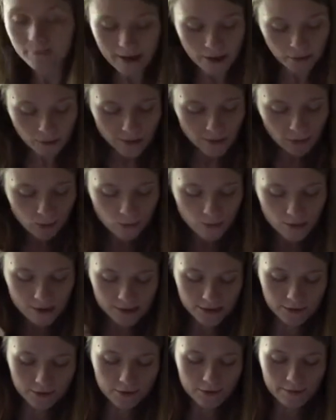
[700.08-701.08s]
the Bedouin
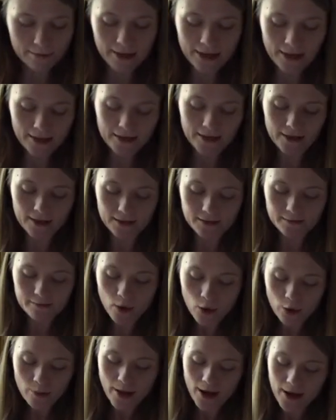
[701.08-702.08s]
was to remain as
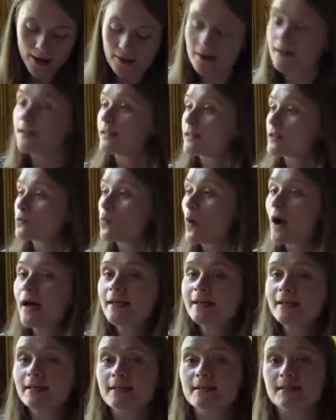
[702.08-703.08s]
mobile and as
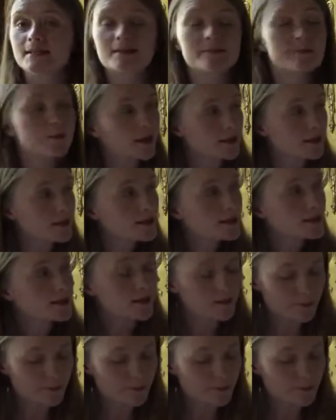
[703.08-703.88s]
widely dispersed